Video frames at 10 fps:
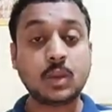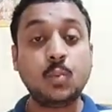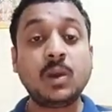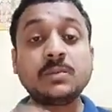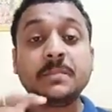
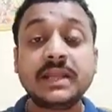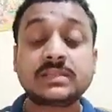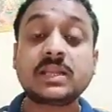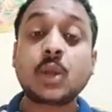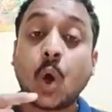What
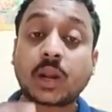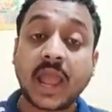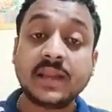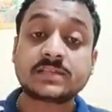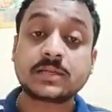makes an
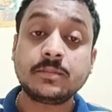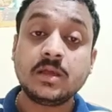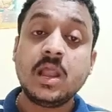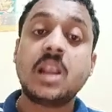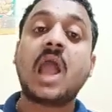organism
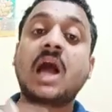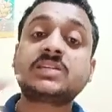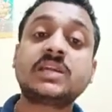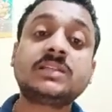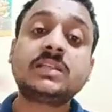
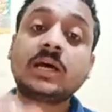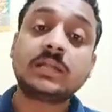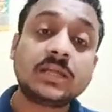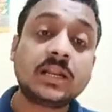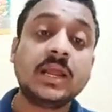larger than the
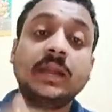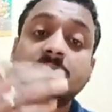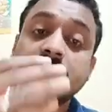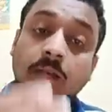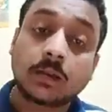other,
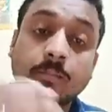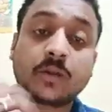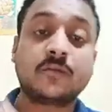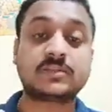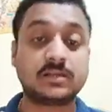it's the
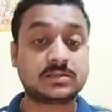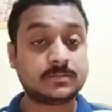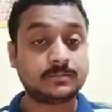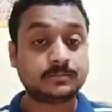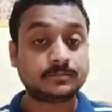number of
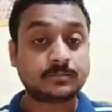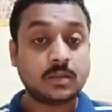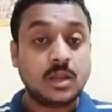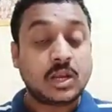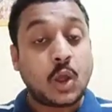cells.
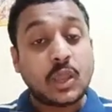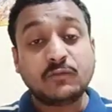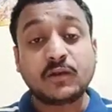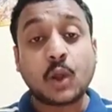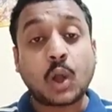Now,
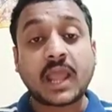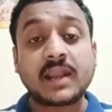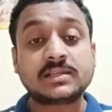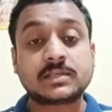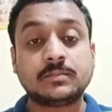if an
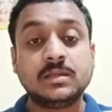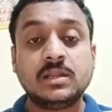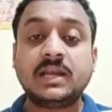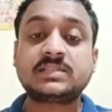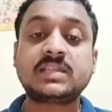organism,
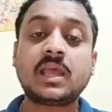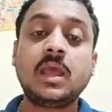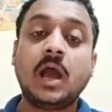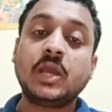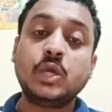let's
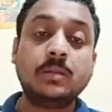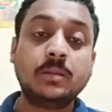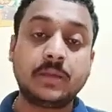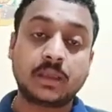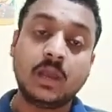say a
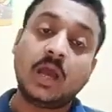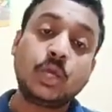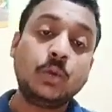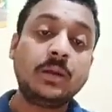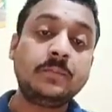human being
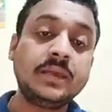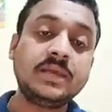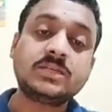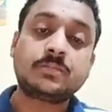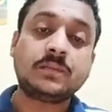
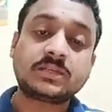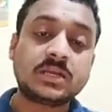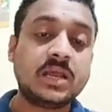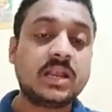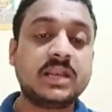is
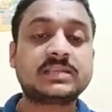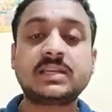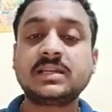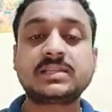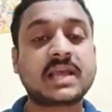much
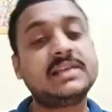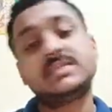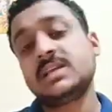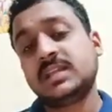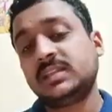lesser in
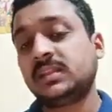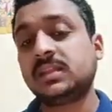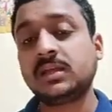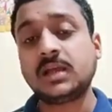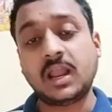size than
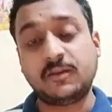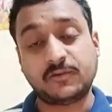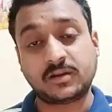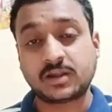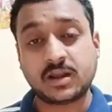the
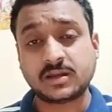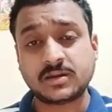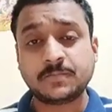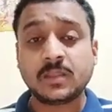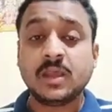elephant, correct?